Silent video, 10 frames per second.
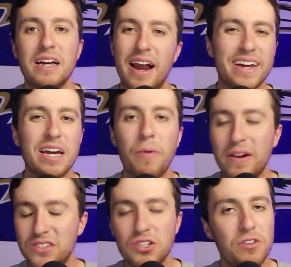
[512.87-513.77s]
And I can't
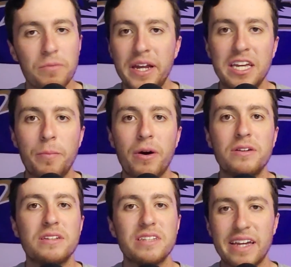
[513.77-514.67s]
wait to see all the media
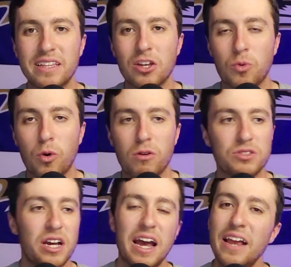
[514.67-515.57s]
pundits eat their
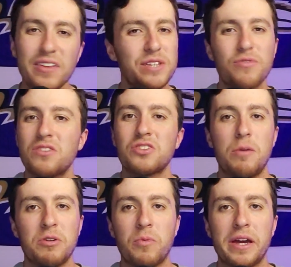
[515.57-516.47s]
words, at least for this
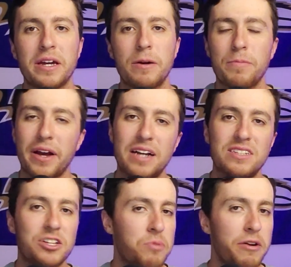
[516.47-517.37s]
coming week. Like I
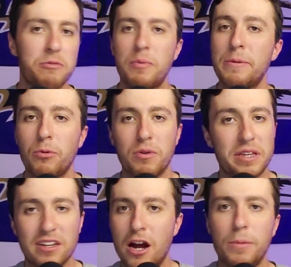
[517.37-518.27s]
said, there's probably going to be people
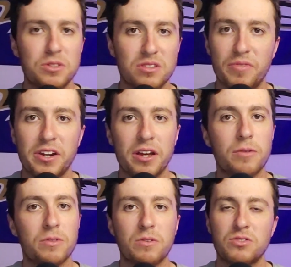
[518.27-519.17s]
in the comments of this
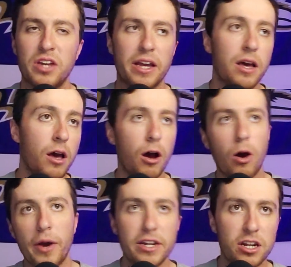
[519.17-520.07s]
video that are saying,
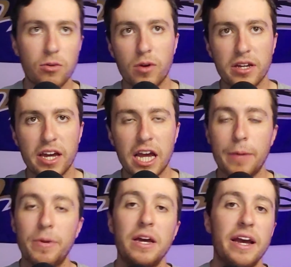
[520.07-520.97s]
oh, he did it one
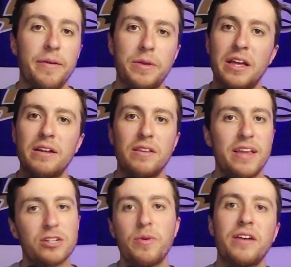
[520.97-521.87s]
game. And then
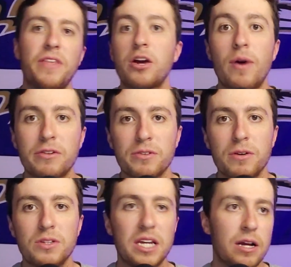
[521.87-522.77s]
next week, if they go out and
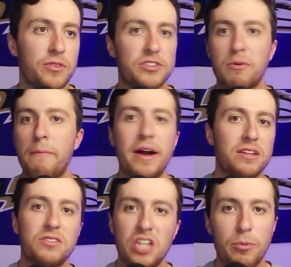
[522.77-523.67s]
lose, it's going to be back
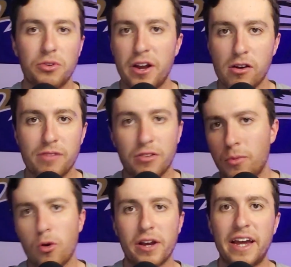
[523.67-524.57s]
to the same old narrative of
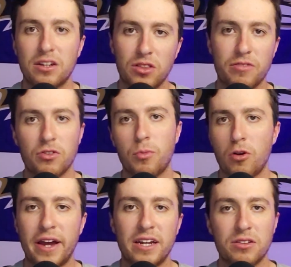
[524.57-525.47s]
Lamar can't
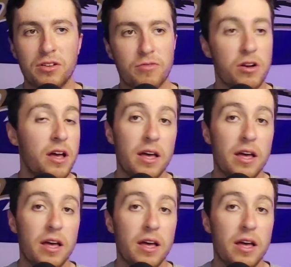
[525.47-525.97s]
deliver.